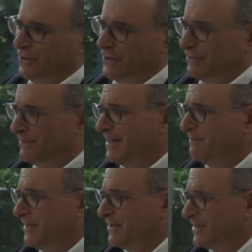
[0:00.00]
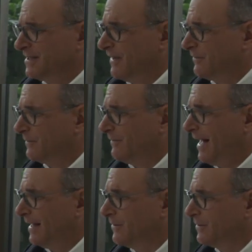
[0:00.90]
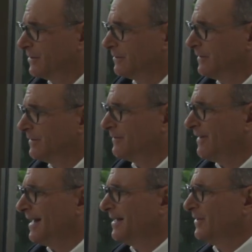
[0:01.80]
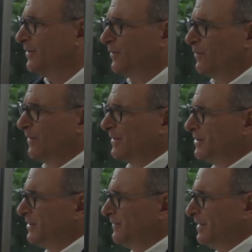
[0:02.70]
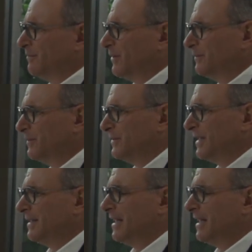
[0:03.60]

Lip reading: shouldn't you really be just after value and shareholder value? Where do you fit purpose